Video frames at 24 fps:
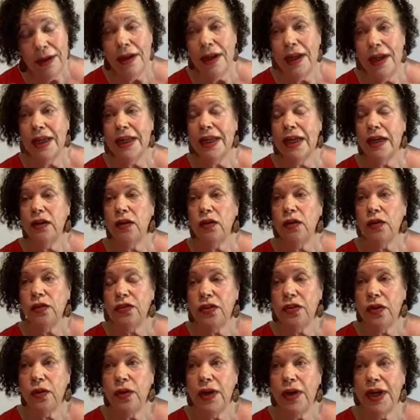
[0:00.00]
and I
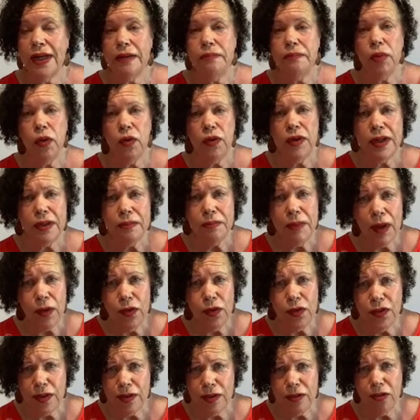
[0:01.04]
also had burning mouth
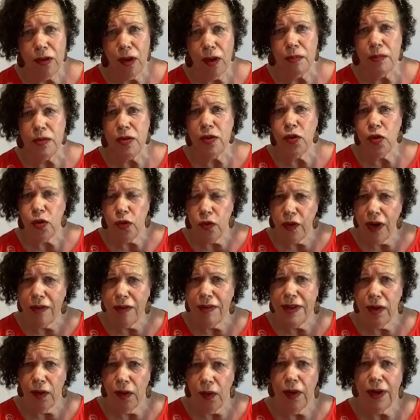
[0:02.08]
syndrome, two
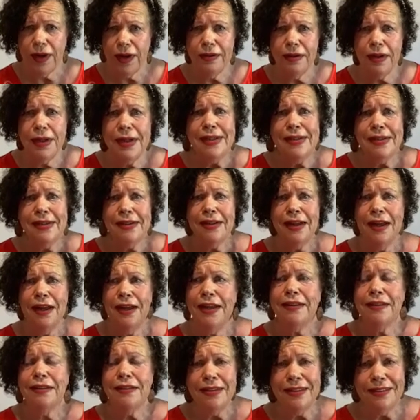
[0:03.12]
very odd
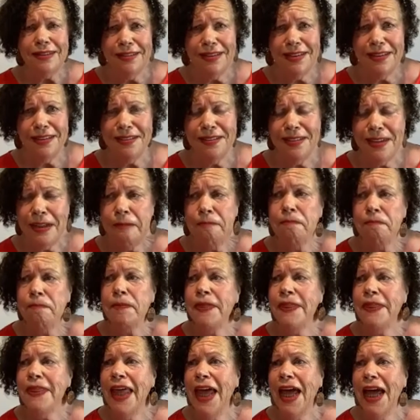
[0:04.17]
illnesses
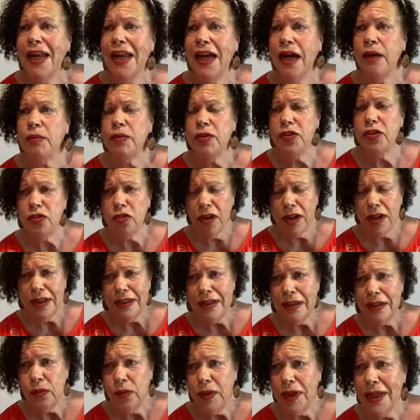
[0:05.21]
that I was
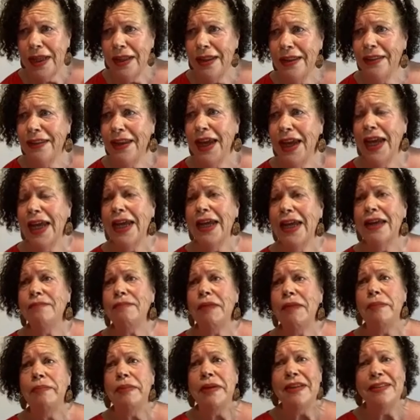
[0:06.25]
struggling with and
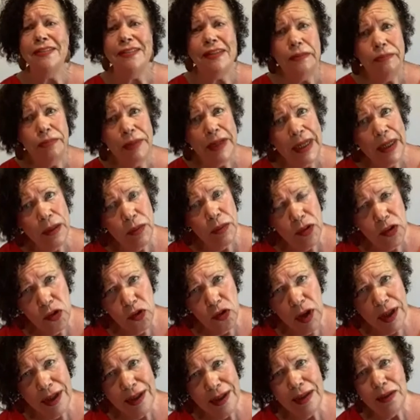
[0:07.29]
my PCP was
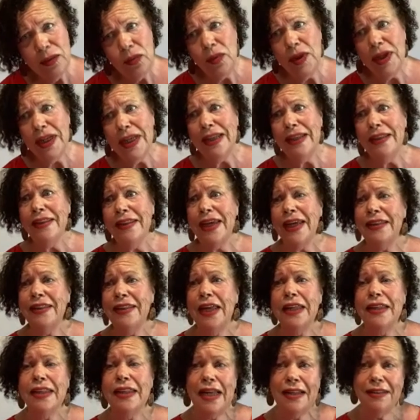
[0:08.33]
struggling with. And
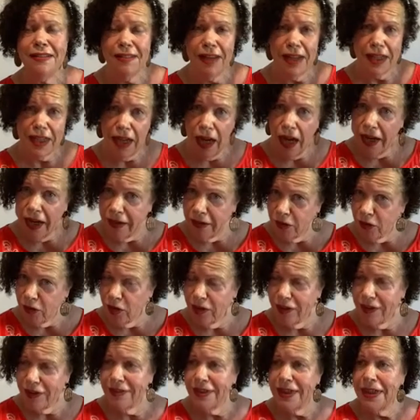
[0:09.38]
then that
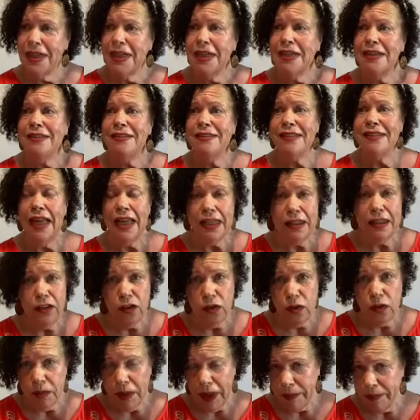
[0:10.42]
psychiatrist said
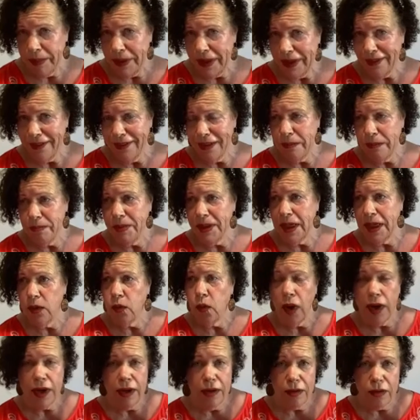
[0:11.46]
to my PCP,
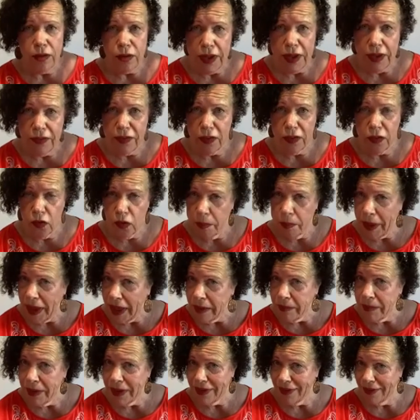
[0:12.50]
why aren't you giving her
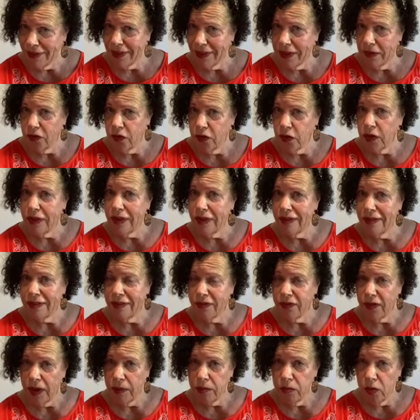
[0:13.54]
pain medicine for this
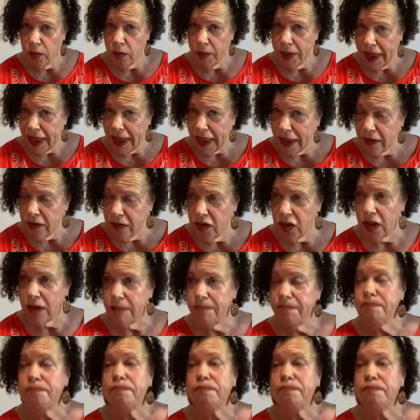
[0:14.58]
fibromyalgia?